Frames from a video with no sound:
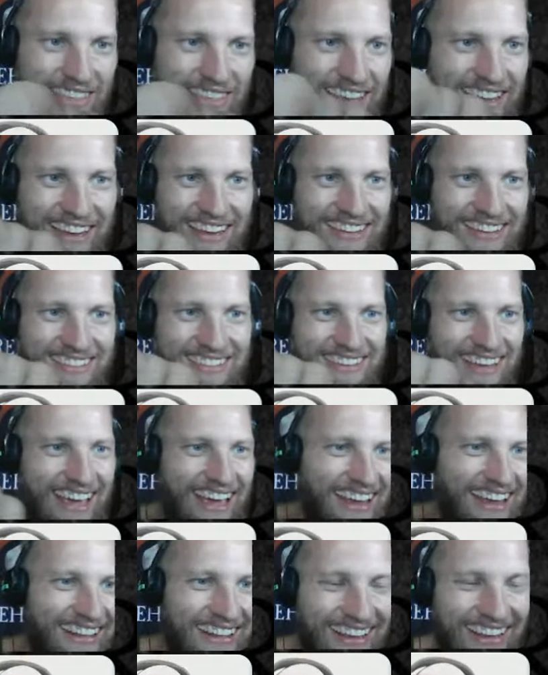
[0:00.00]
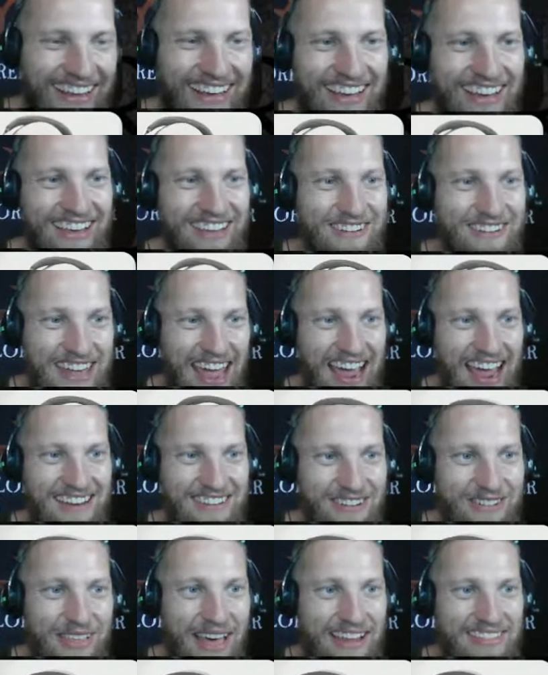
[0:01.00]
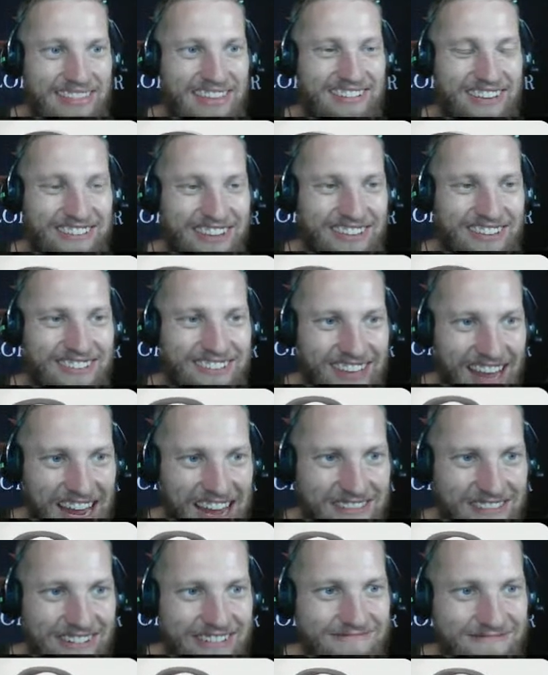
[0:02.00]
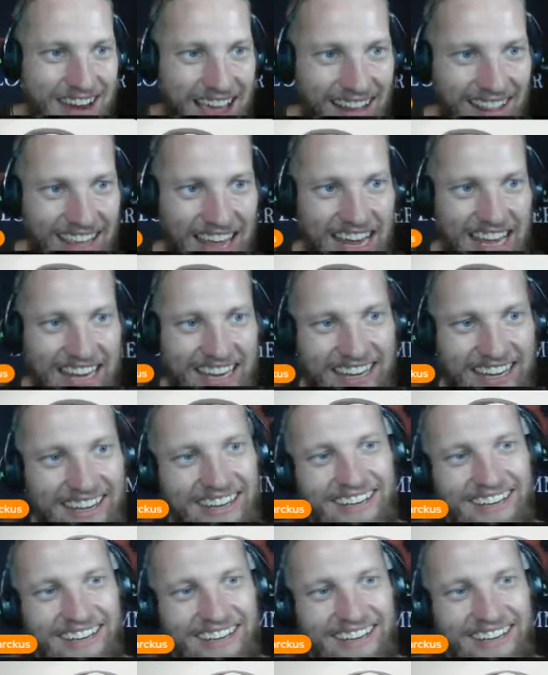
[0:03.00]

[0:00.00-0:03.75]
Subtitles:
thing instead. Like, you can't do that. This is a sacred relic.